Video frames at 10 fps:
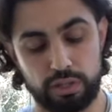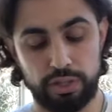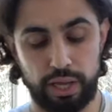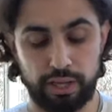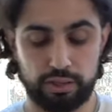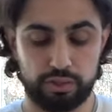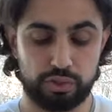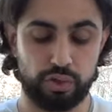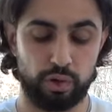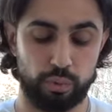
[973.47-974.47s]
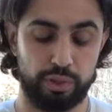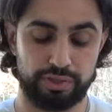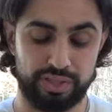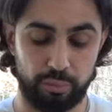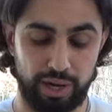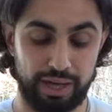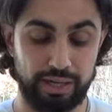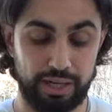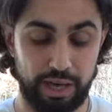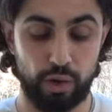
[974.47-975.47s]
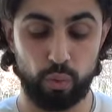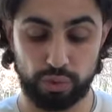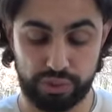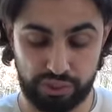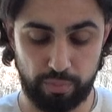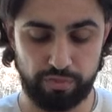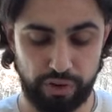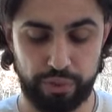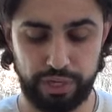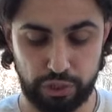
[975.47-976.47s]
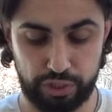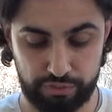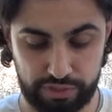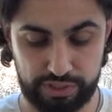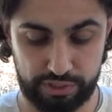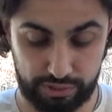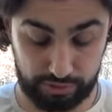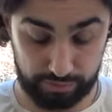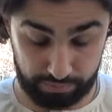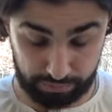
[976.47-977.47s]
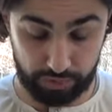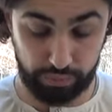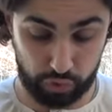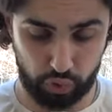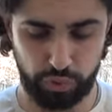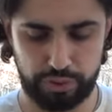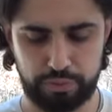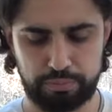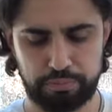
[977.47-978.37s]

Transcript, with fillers: that start with Sabbaha or some variation of, this, of the sort,